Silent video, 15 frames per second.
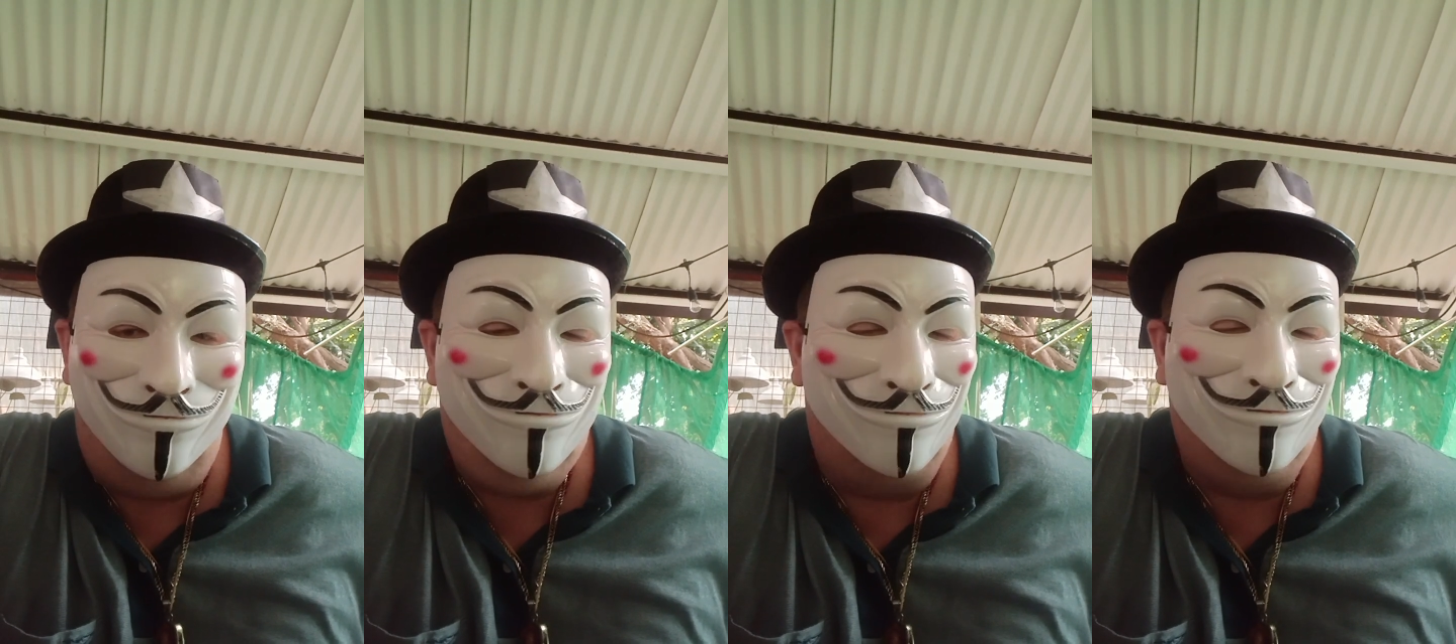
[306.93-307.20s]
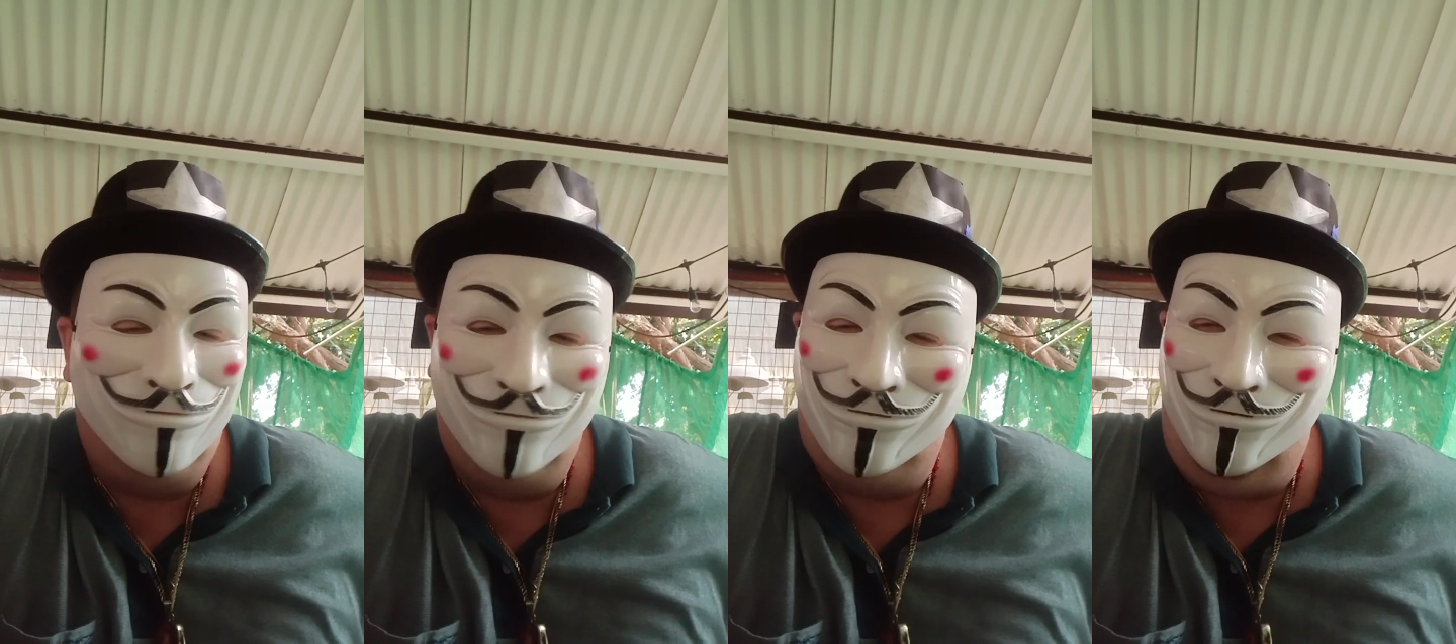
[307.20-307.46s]
I
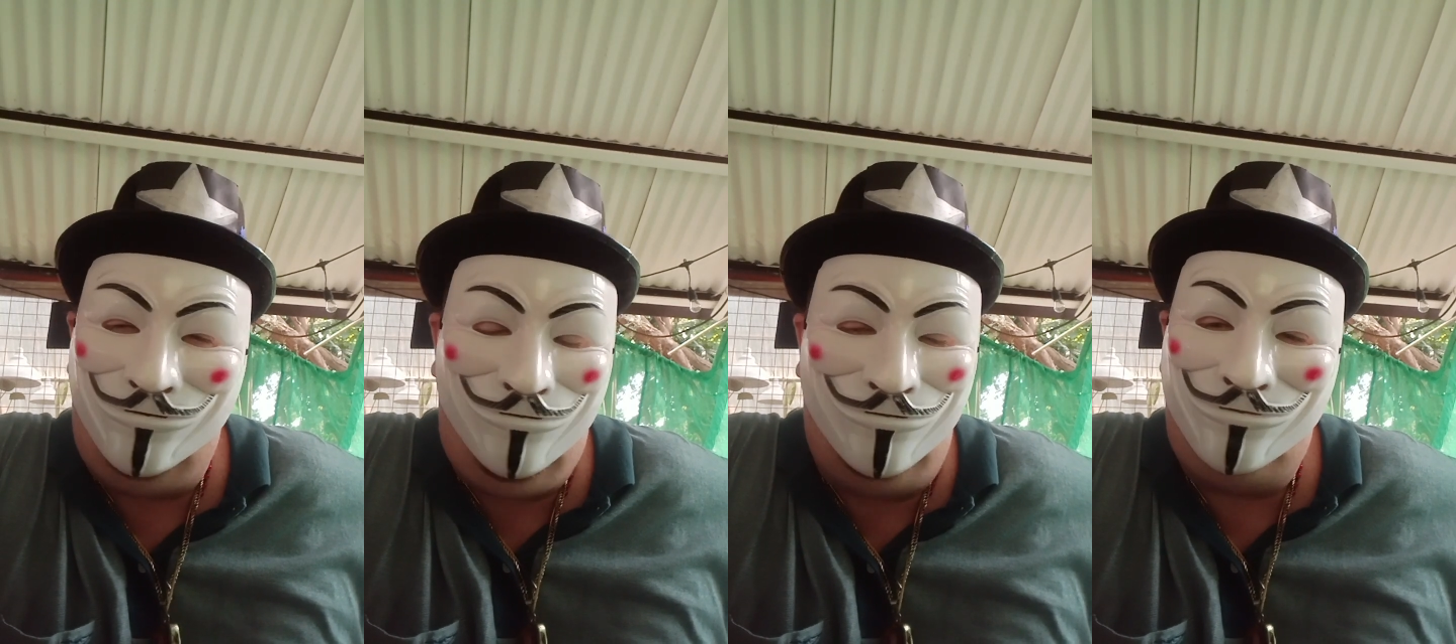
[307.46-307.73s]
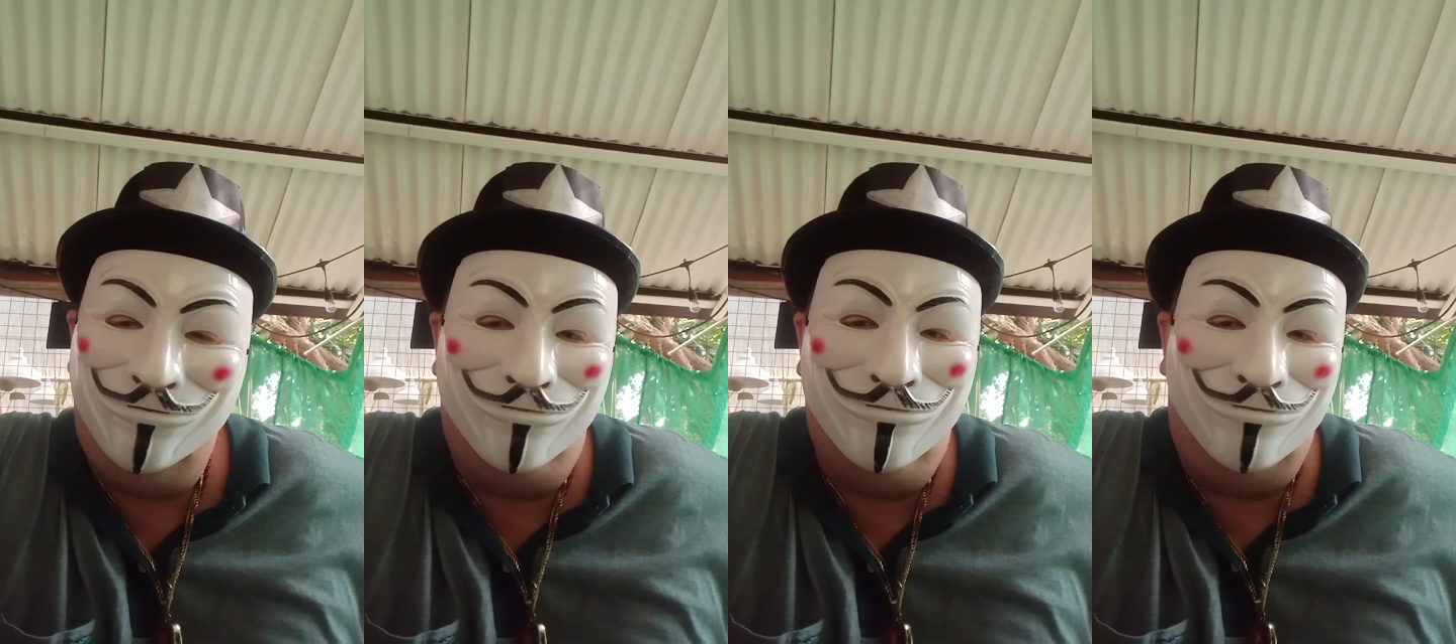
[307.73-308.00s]
mean, really,
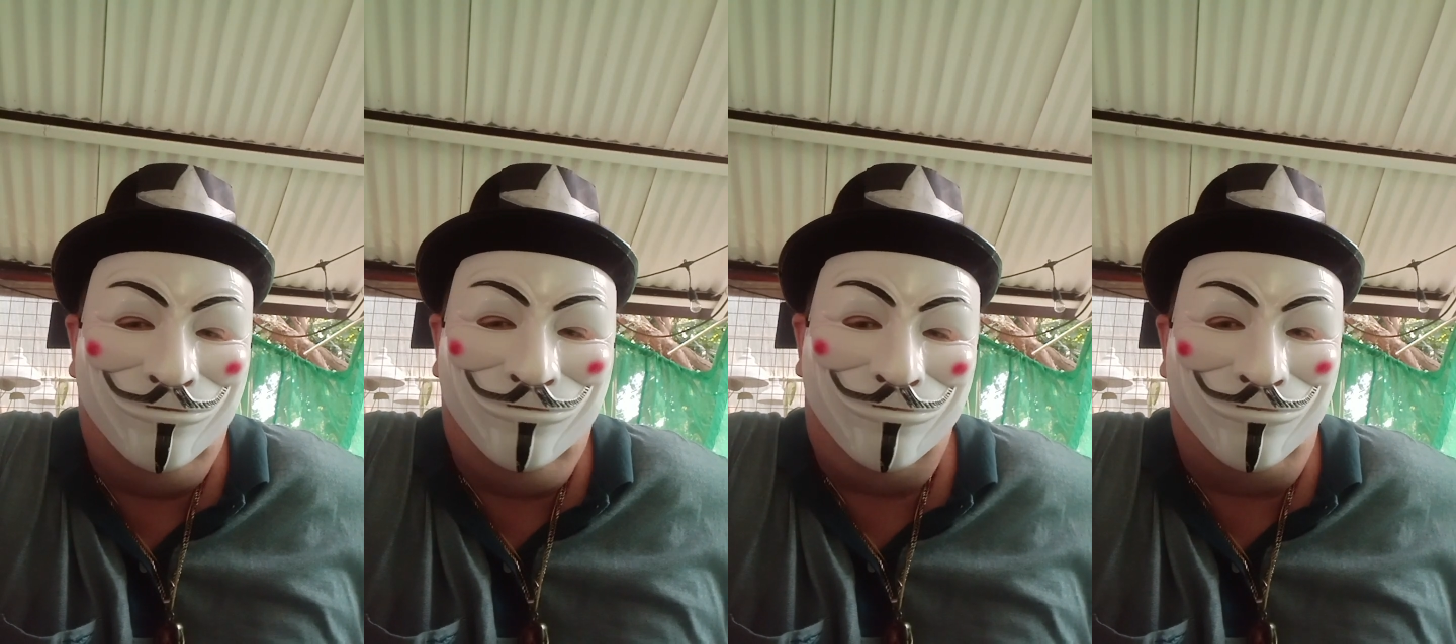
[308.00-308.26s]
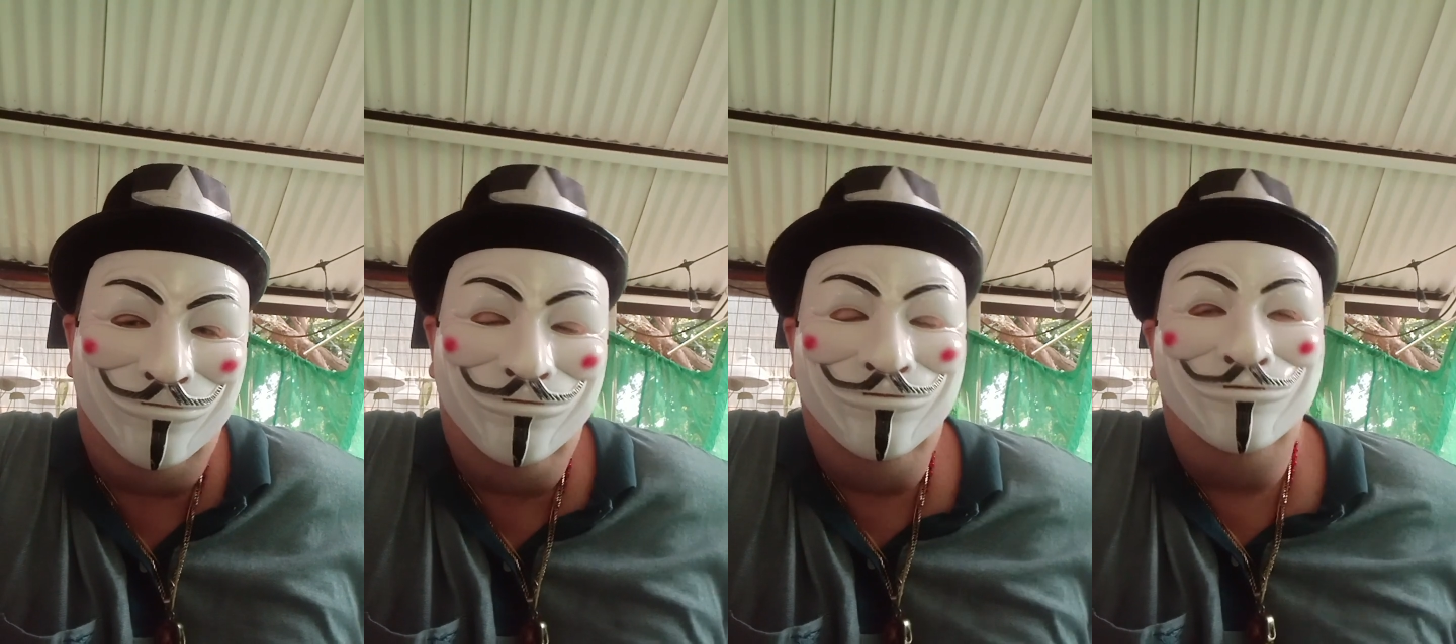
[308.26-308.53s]
I couldn't believe
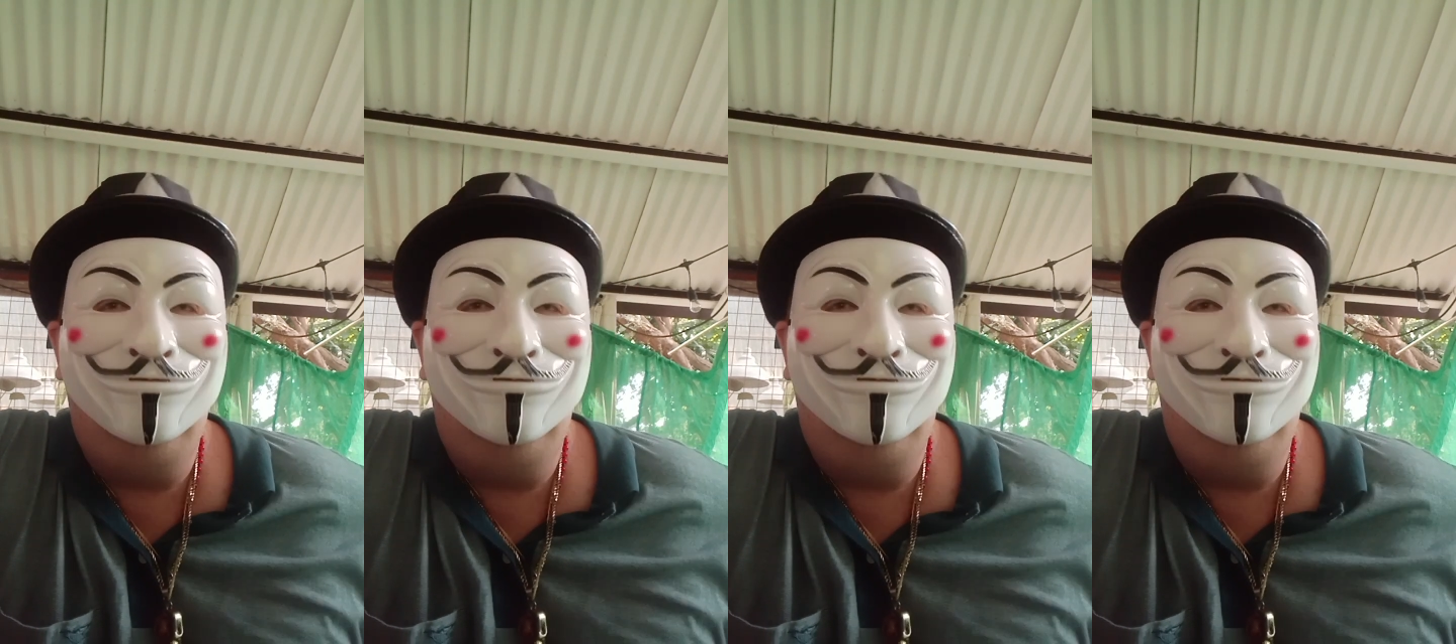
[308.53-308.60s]
it.